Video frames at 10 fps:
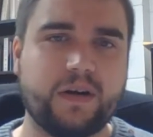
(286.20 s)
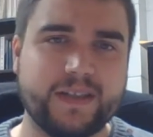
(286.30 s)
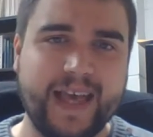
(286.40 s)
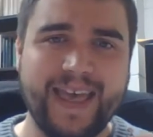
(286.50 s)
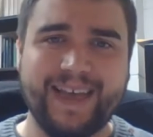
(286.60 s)

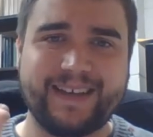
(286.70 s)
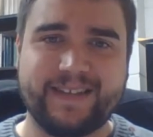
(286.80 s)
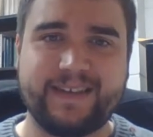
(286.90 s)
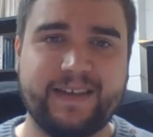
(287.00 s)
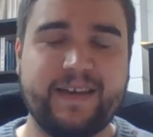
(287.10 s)

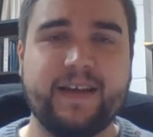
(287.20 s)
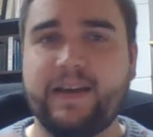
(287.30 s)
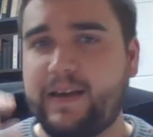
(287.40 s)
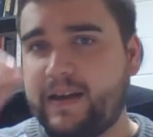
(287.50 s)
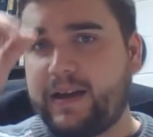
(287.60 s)
takes,
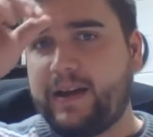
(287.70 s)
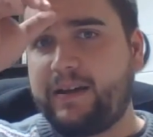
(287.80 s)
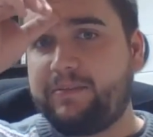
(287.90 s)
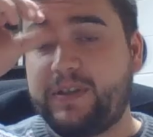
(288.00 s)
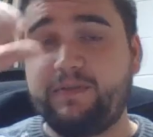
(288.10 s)

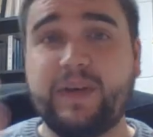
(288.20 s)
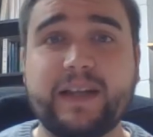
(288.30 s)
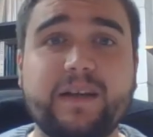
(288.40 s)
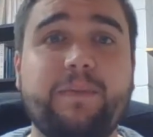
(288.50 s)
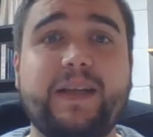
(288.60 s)

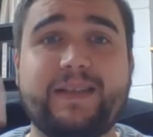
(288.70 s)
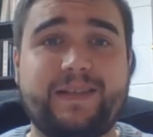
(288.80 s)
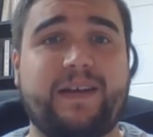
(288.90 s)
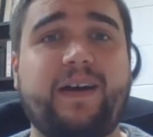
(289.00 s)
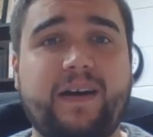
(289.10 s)

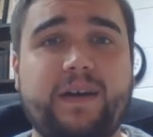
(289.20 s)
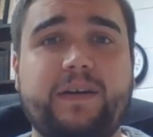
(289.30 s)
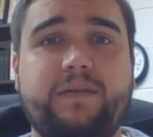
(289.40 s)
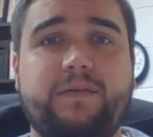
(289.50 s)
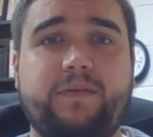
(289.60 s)
developments
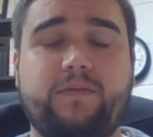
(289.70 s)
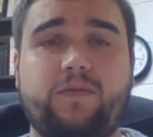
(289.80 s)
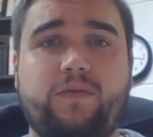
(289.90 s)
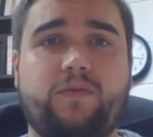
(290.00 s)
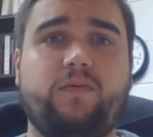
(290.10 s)
on
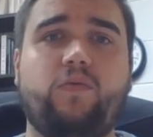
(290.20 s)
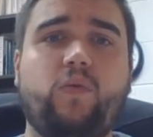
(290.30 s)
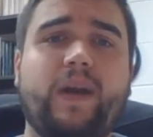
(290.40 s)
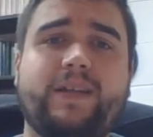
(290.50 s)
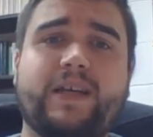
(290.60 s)

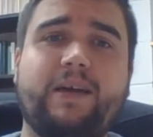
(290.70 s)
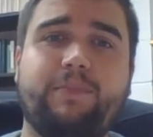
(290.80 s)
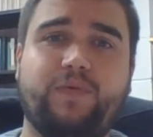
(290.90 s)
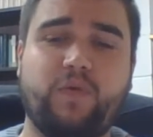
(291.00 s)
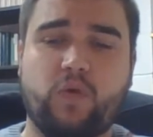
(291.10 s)
what has come
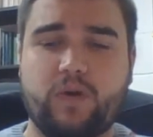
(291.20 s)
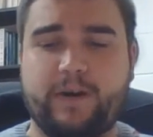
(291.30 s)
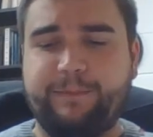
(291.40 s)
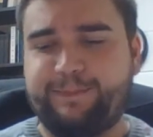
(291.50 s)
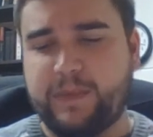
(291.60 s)
before.